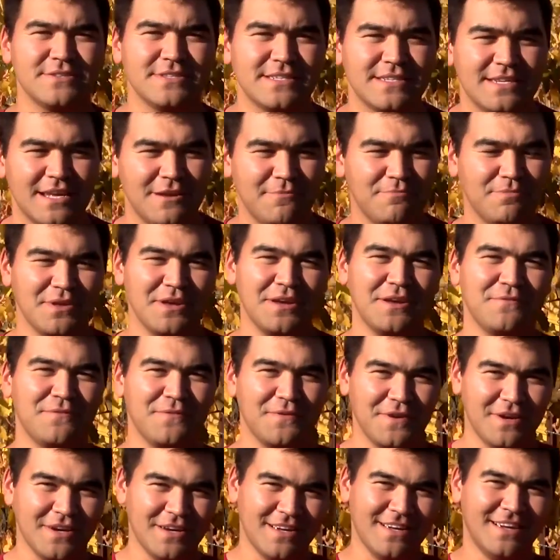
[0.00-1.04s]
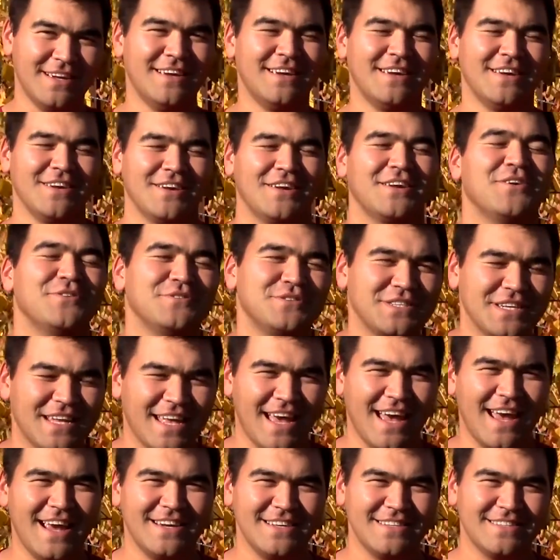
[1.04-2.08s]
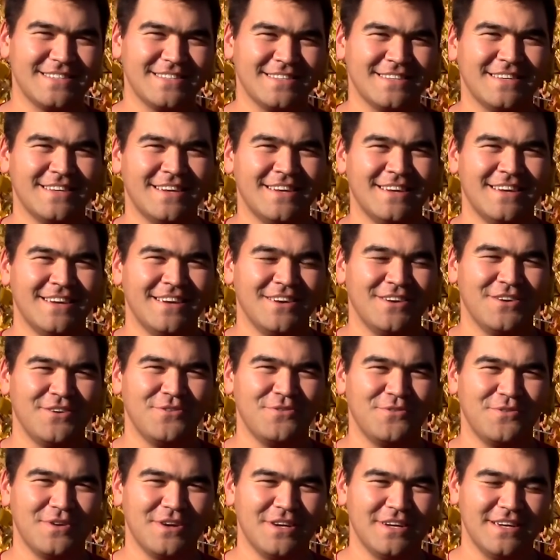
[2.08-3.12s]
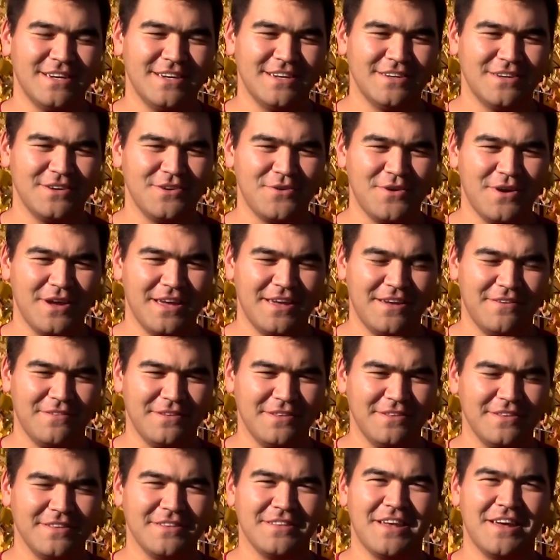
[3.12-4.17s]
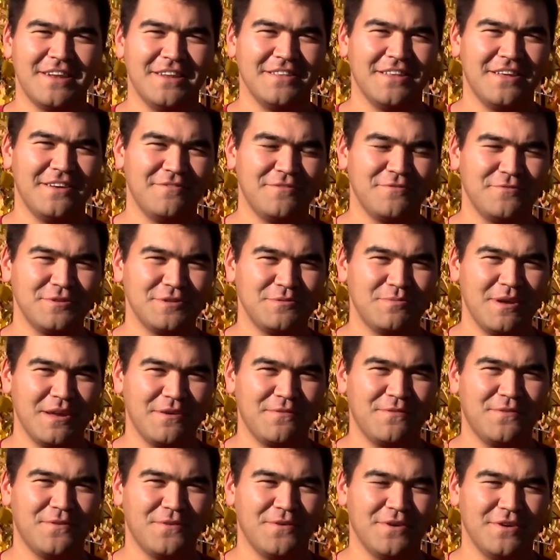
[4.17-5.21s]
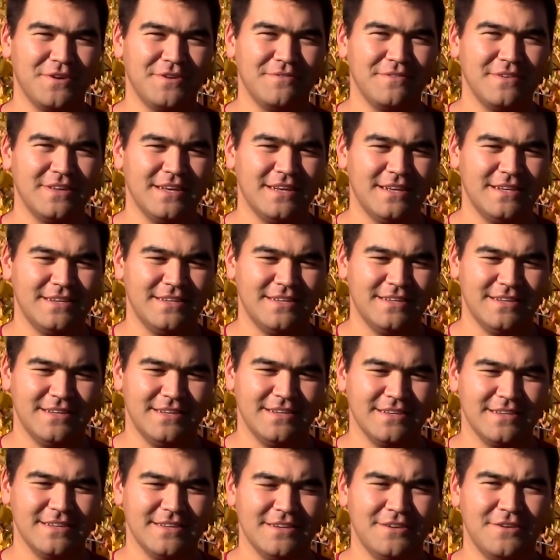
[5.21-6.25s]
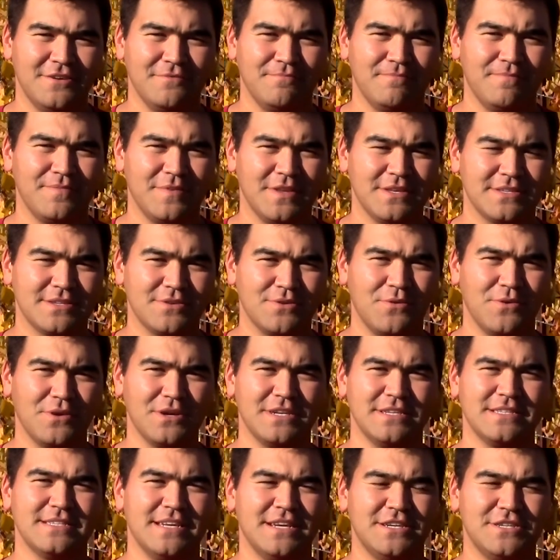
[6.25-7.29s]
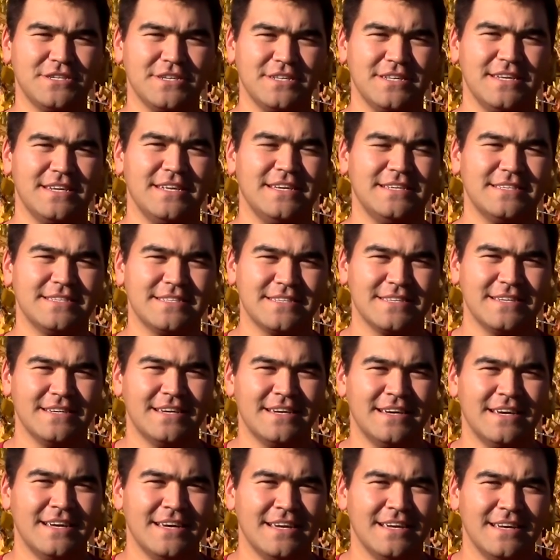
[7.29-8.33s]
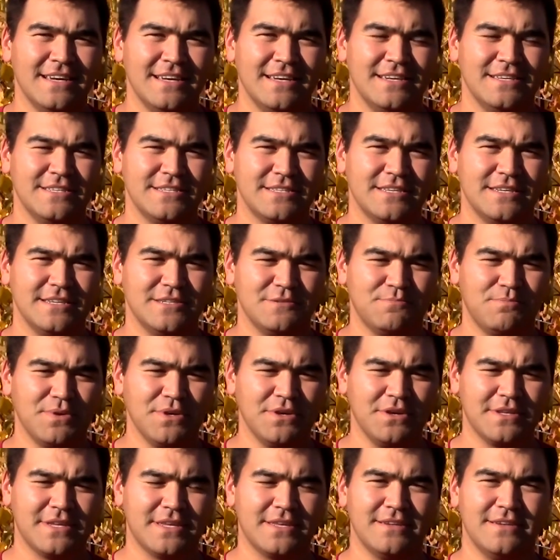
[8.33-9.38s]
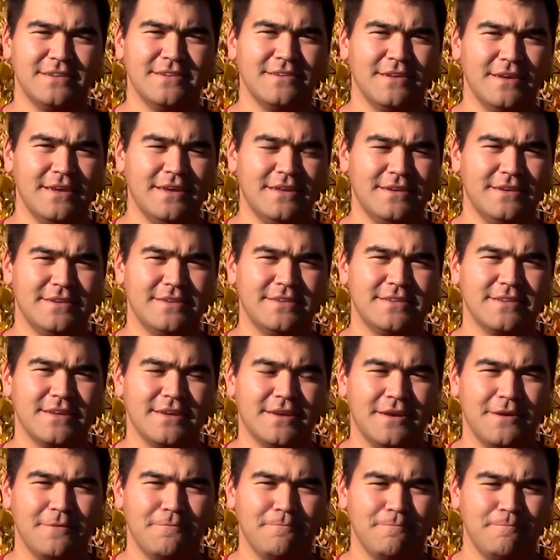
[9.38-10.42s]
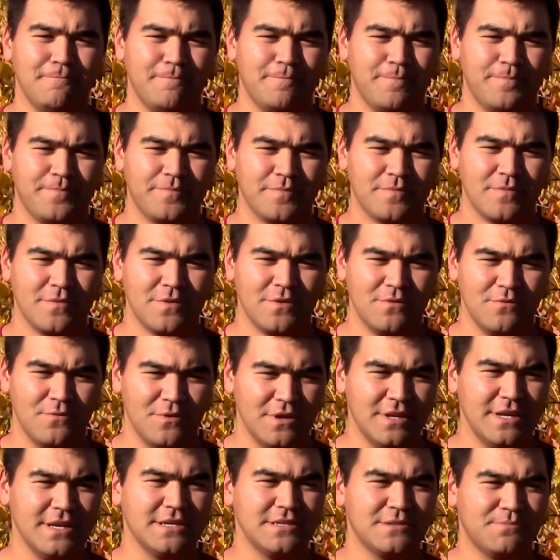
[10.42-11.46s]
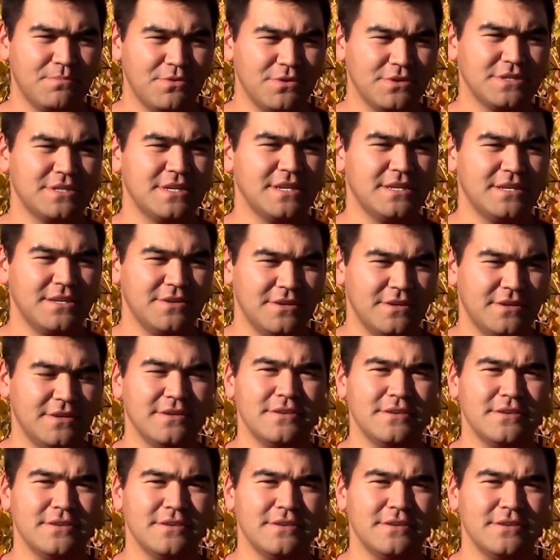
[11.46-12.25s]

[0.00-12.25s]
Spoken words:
State playing for Coach Sakaitis, who I have a lot of love and respect for, and you know, this organization that he's built and really has pushed into